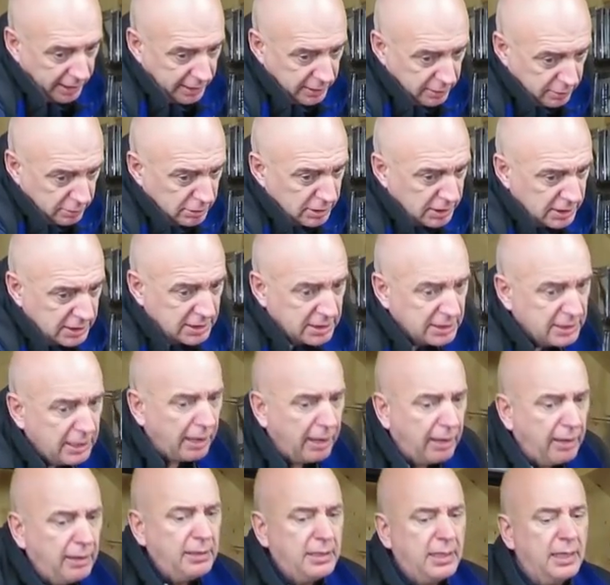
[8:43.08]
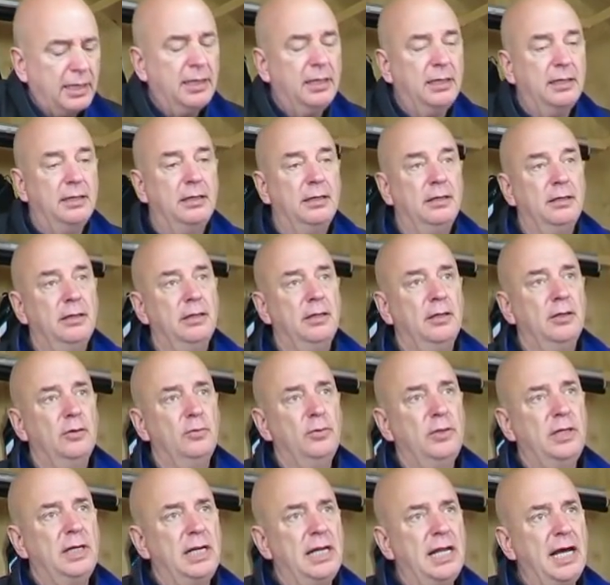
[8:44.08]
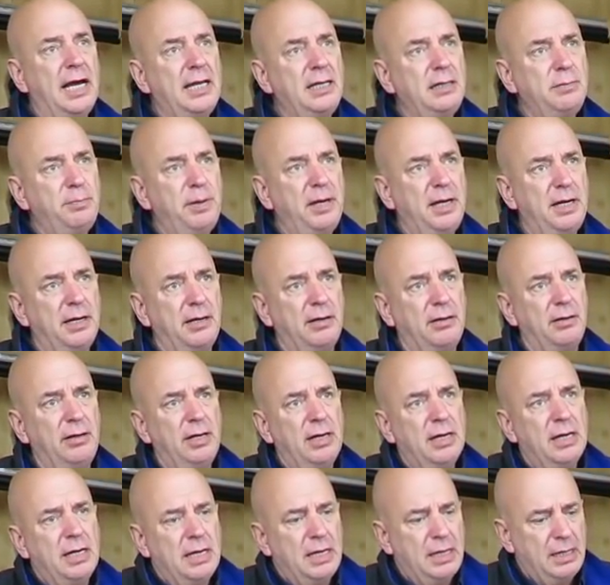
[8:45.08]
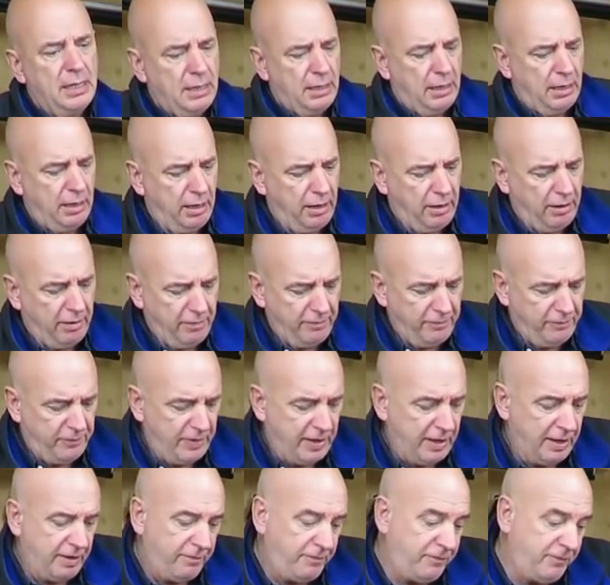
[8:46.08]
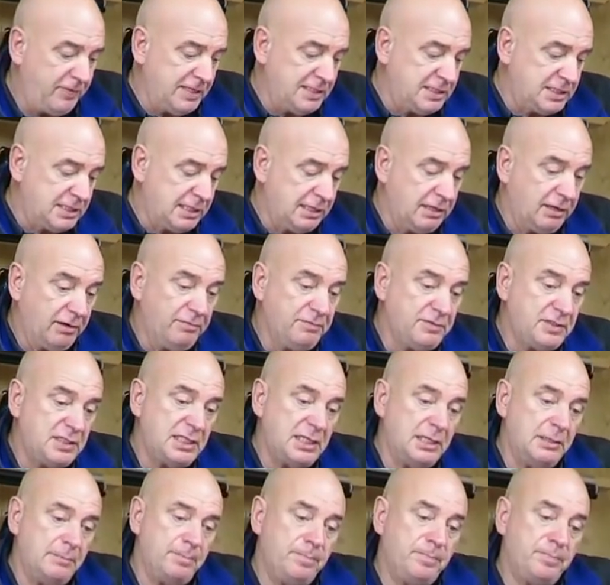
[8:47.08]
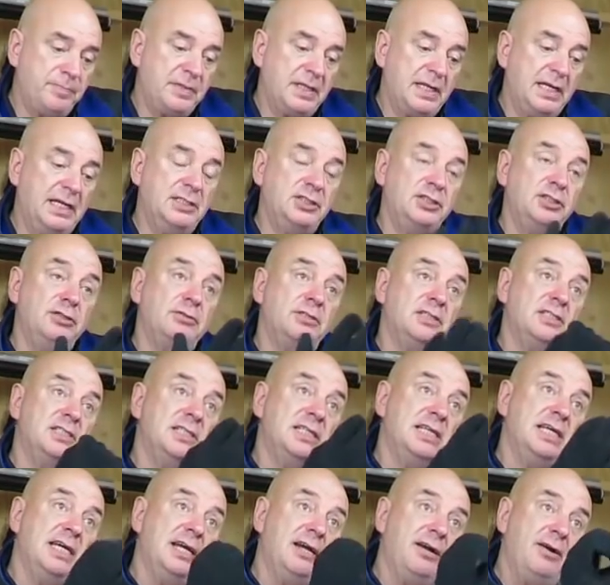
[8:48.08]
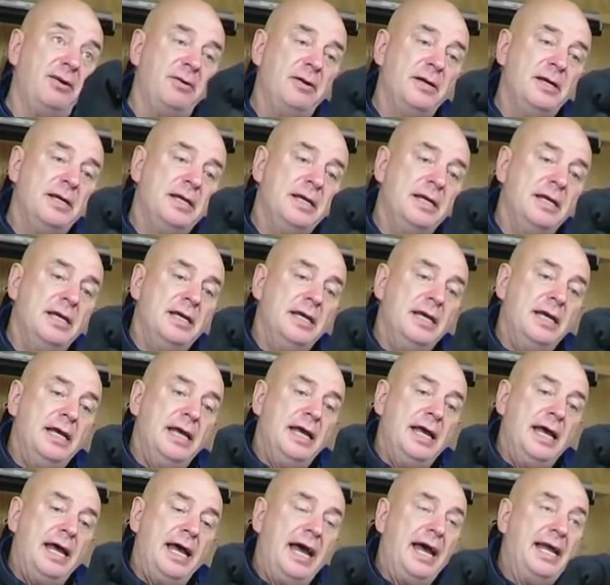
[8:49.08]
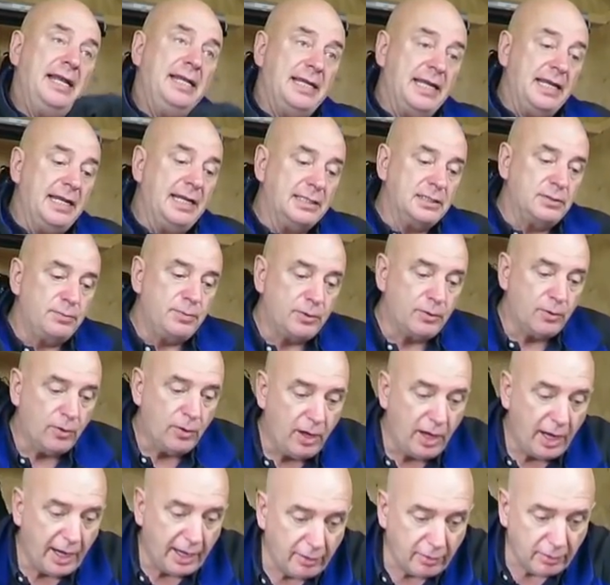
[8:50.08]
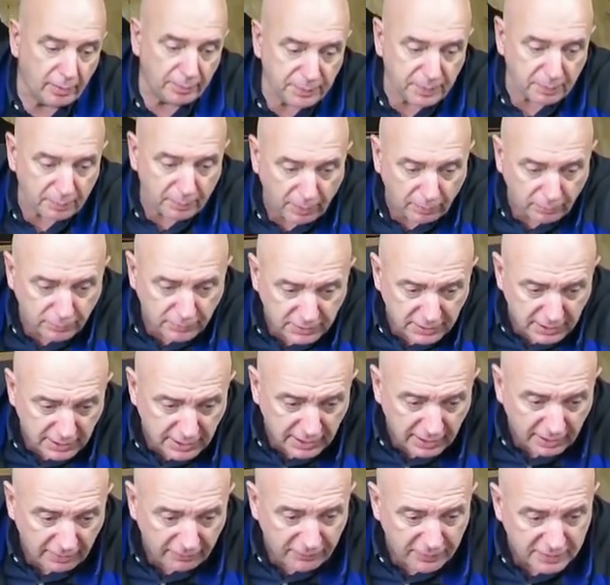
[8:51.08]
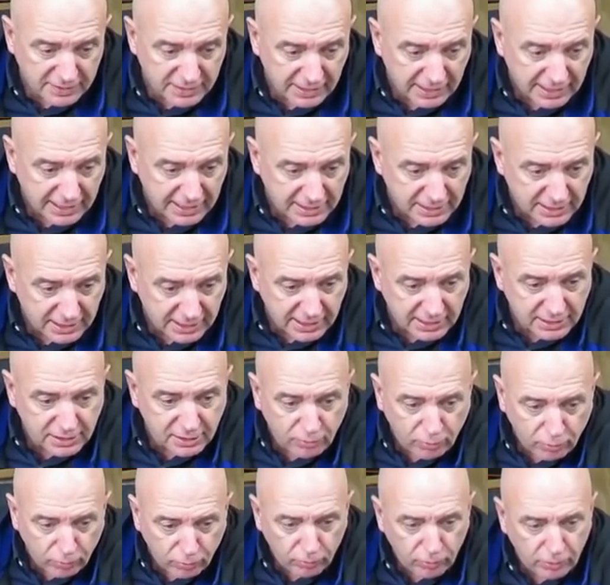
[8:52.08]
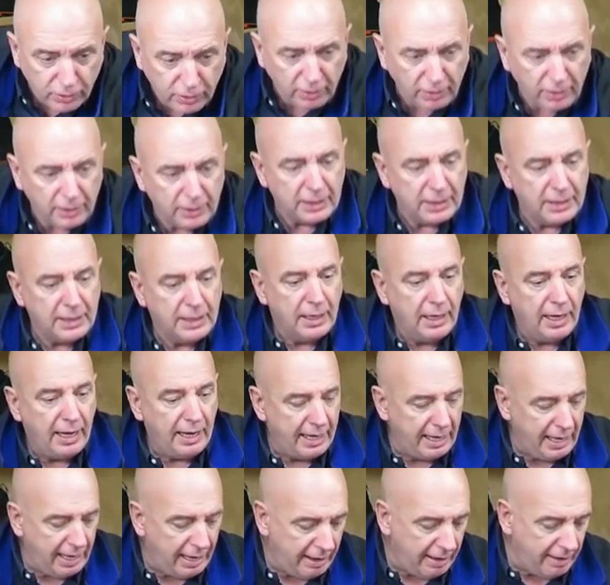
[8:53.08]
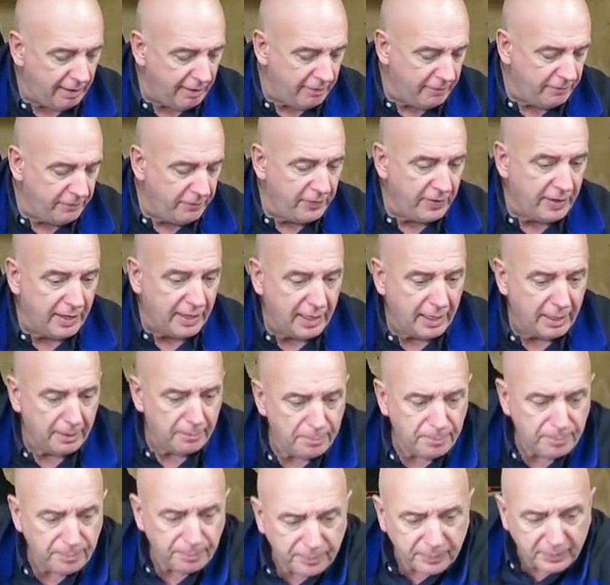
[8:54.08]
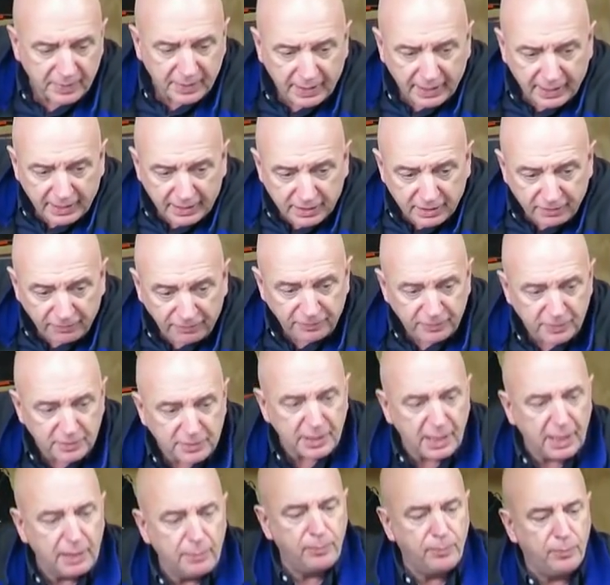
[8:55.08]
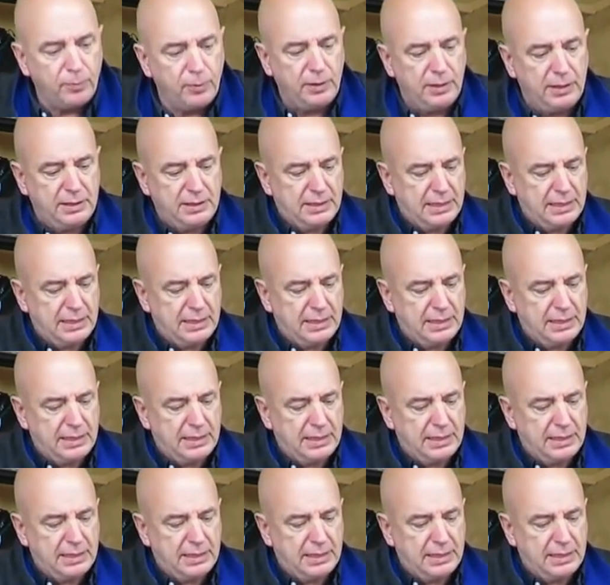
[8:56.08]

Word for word: I usually start with a light pair of uh, fleece gloves, as you can see here. And then as we go higher up the mountain, and if it's a case it gets colder, I have um, a different type one.